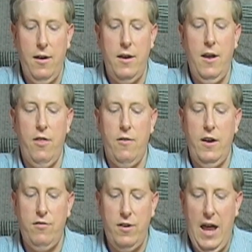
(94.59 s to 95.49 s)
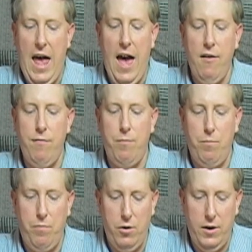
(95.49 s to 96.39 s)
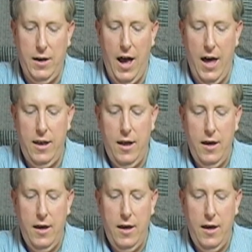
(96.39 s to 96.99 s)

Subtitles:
Another 1.5 inches, put a dot.